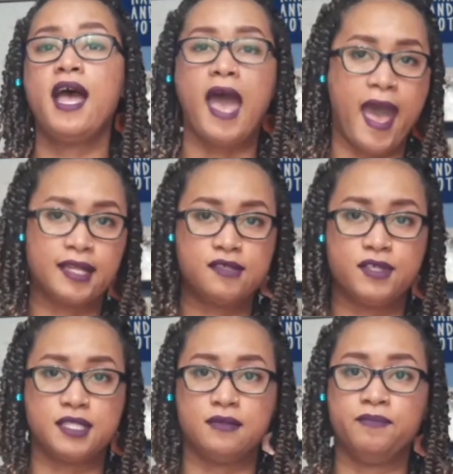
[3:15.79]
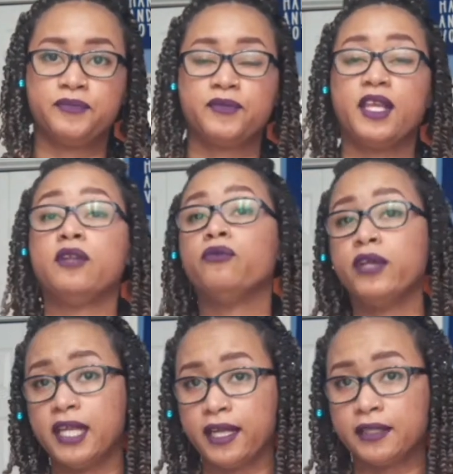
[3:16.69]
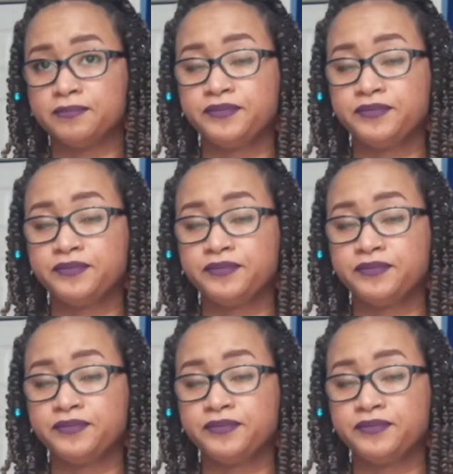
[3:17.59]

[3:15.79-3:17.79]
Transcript: activism, and reading.